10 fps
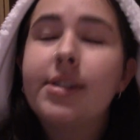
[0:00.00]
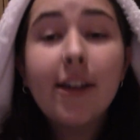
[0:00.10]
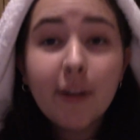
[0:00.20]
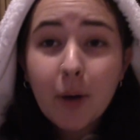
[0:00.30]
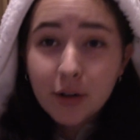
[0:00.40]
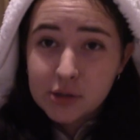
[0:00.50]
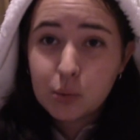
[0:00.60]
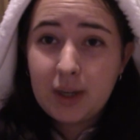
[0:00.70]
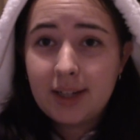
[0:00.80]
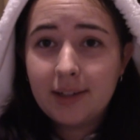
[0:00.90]
Say if I'm going to
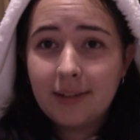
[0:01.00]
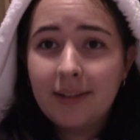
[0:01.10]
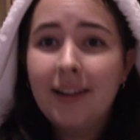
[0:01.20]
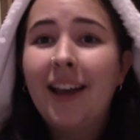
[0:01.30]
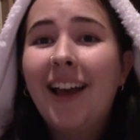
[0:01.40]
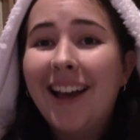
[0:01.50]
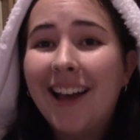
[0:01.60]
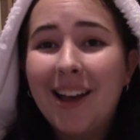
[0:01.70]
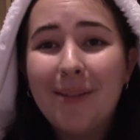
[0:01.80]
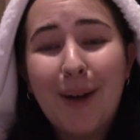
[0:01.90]
Sweden.
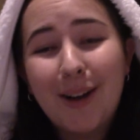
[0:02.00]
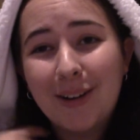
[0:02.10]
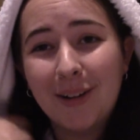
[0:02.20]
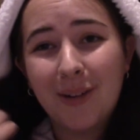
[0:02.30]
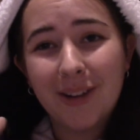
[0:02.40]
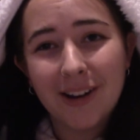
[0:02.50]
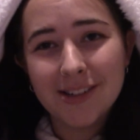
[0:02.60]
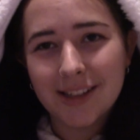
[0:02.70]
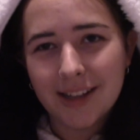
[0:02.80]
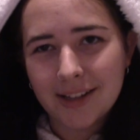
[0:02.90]
I don't know what
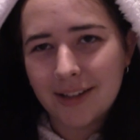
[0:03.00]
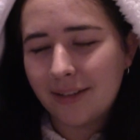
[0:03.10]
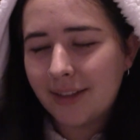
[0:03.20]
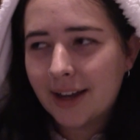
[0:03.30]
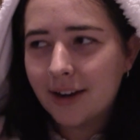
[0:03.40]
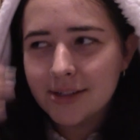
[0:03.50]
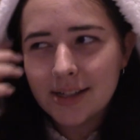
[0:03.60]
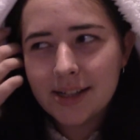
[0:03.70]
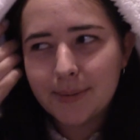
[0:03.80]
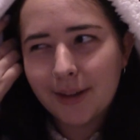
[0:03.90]
currency their
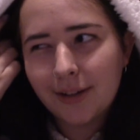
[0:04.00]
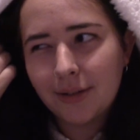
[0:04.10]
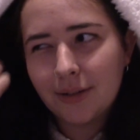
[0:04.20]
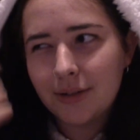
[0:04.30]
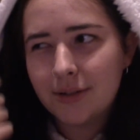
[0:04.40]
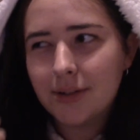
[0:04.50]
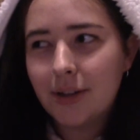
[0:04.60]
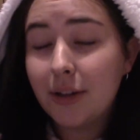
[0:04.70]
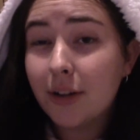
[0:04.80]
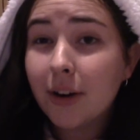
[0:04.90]
currency is, but they don't use
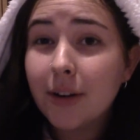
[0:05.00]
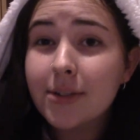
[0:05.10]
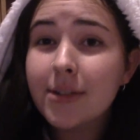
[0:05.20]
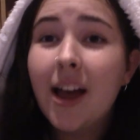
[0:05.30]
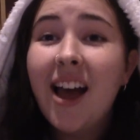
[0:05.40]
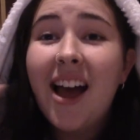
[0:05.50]
euros.